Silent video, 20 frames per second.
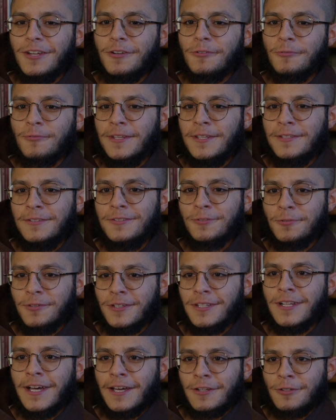We do
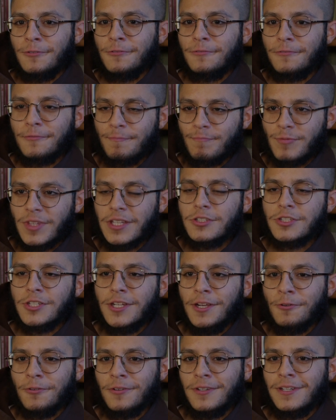it out of
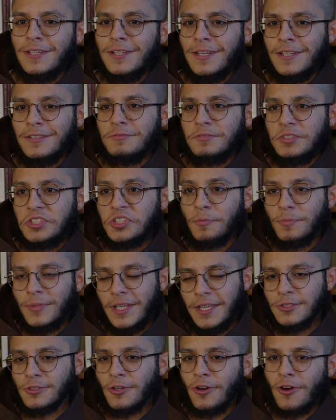charity, and some
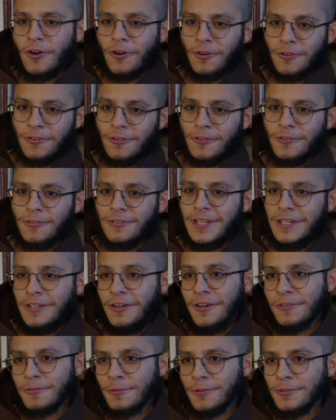days are harder than
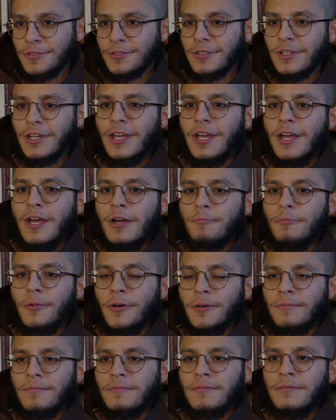others,
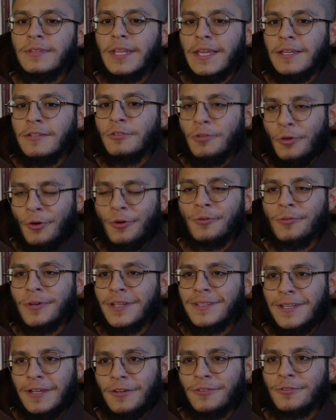but they know
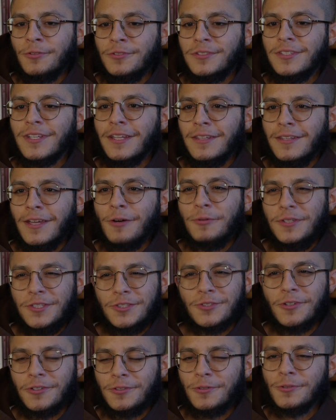and they understand that we
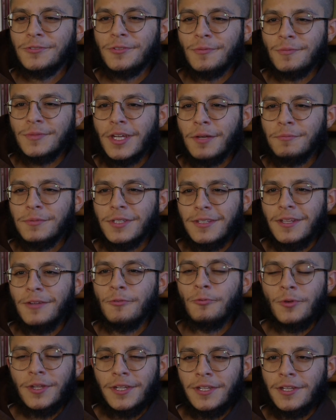struggle sometimes, and they
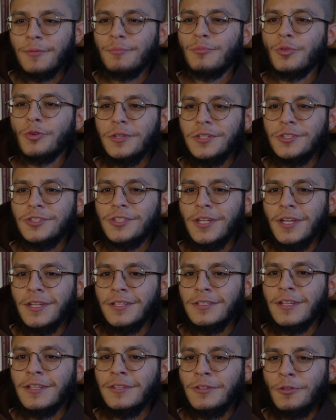really appreciate.
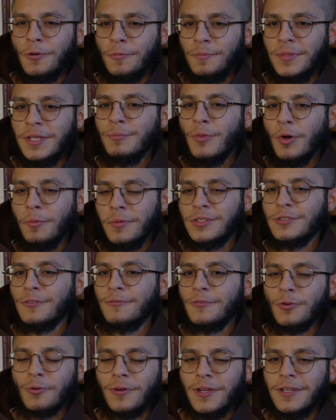And there will be moments
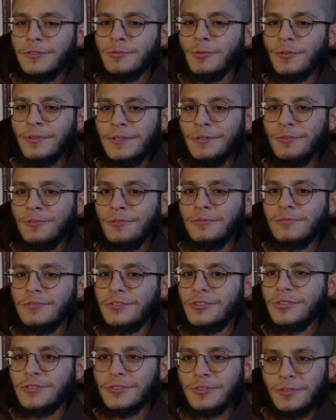of grace where they'll
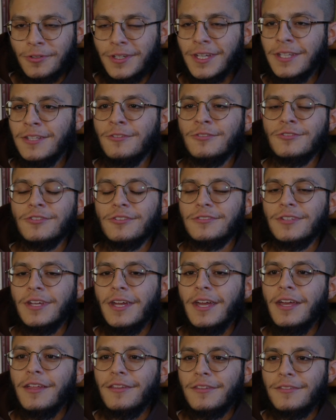just look at you and just
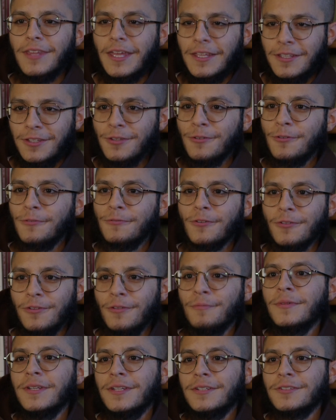thank you for the
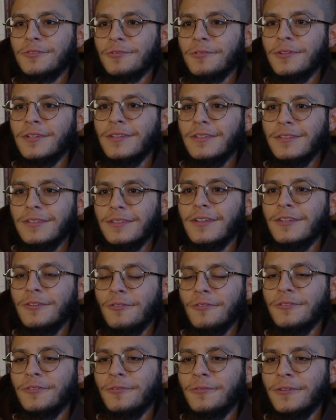ministry that
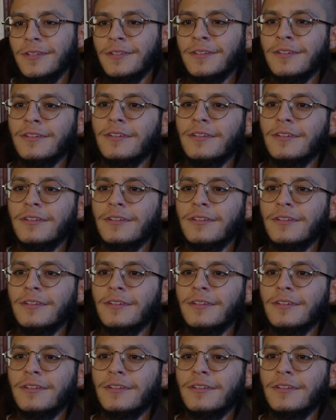you're doing.